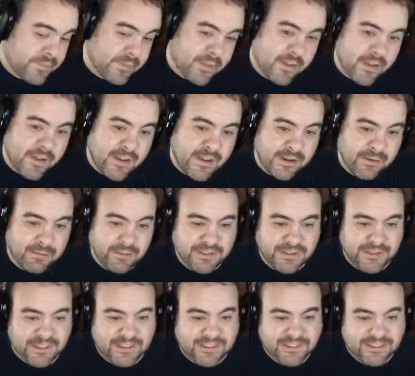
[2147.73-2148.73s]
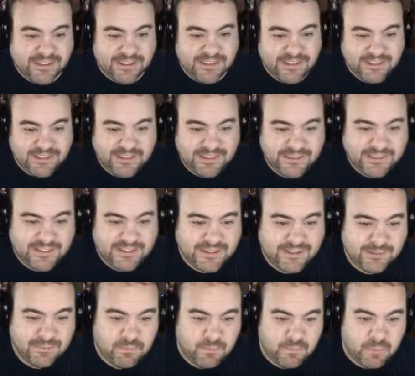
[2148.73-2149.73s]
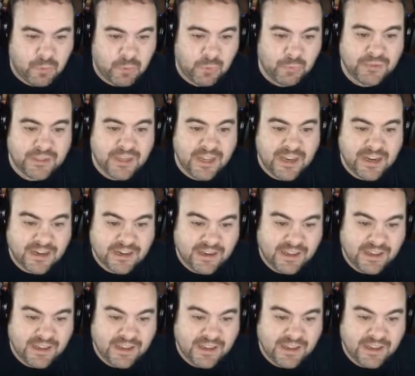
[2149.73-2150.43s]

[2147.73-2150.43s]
It was that's a bold take